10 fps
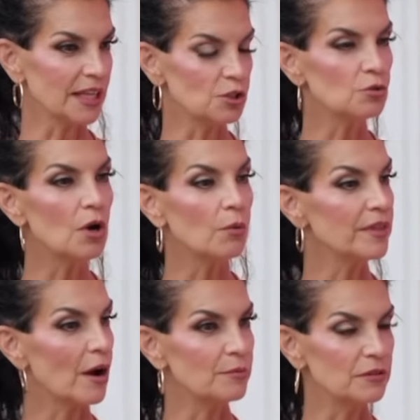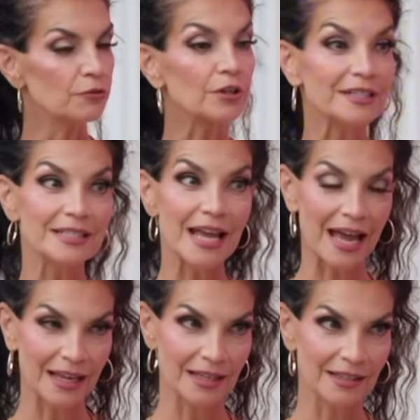let you go without me for a
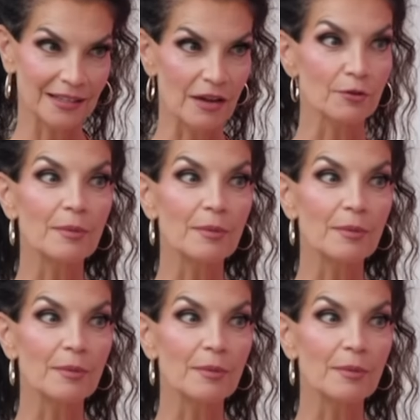day. Never